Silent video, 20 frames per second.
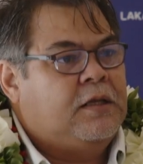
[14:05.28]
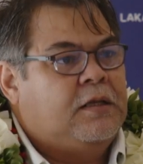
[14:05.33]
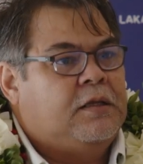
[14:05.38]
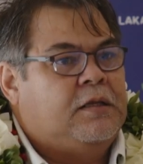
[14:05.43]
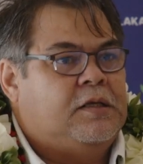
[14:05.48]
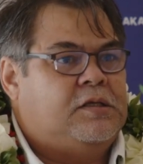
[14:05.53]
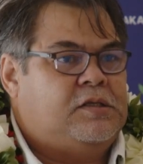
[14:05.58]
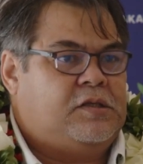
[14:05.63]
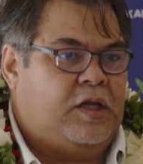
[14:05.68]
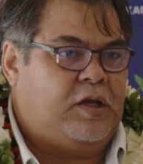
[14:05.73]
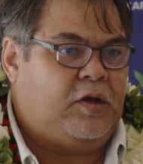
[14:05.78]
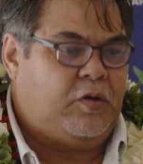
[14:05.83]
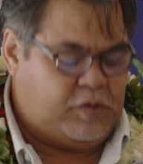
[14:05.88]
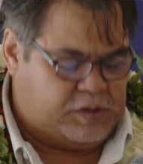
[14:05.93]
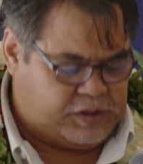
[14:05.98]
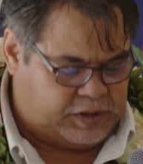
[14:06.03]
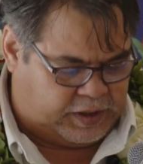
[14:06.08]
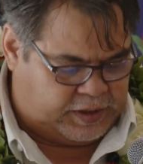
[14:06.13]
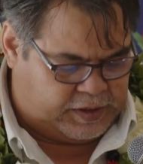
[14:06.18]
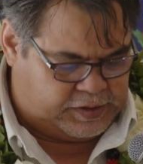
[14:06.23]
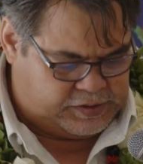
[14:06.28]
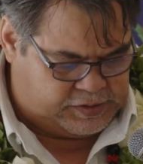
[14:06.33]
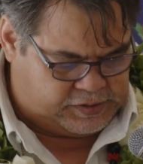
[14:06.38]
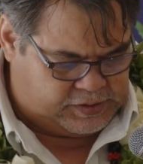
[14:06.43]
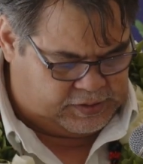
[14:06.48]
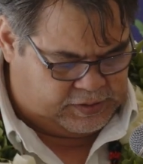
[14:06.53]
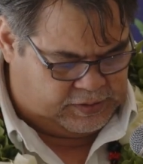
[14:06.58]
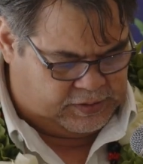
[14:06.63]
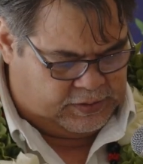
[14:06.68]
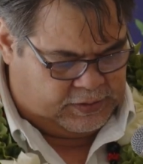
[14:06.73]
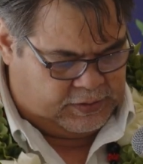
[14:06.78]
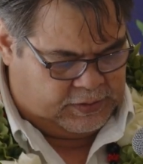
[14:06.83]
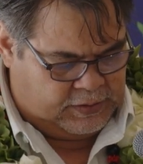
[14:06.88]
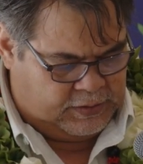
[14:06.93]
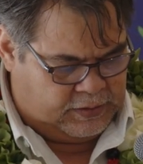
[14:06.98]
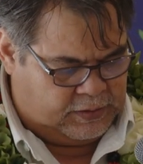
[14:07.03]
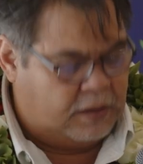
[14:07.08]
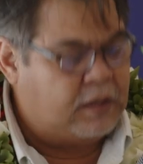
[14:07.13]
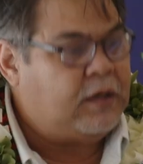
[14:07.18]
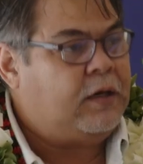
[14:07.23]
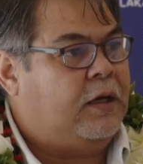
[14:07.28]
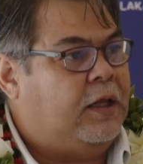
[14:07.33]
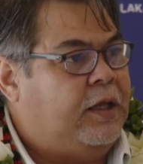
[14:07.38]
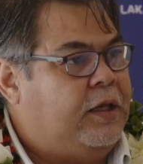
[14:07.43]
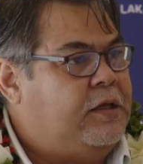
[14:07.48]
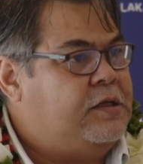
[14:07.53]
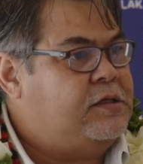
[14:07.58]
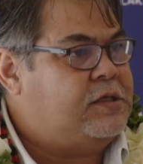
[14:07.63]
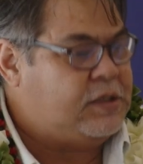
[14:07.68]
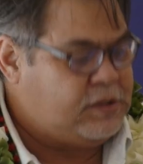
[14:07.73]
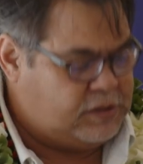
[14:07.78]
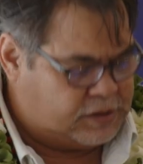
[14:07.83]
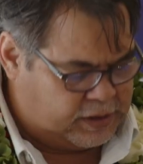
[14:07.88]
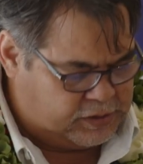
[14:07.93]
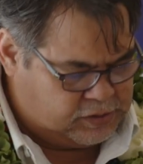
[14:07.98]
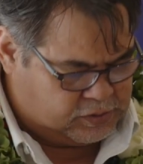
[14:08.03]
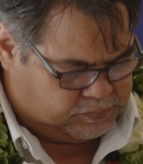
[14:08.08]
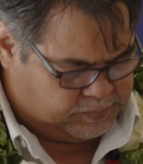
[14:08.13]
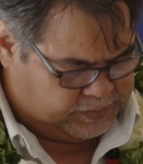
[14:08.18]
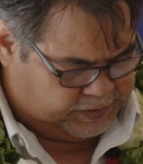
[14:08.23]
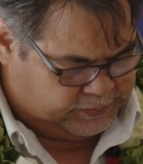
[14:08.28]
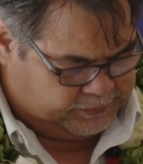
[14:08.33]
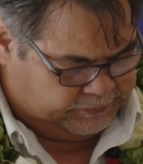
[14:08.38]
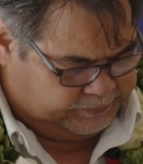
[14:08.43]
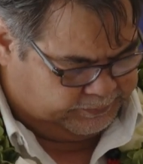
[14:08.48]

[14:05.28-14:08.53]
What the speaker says: distinguished guests, ladies and gentlemen.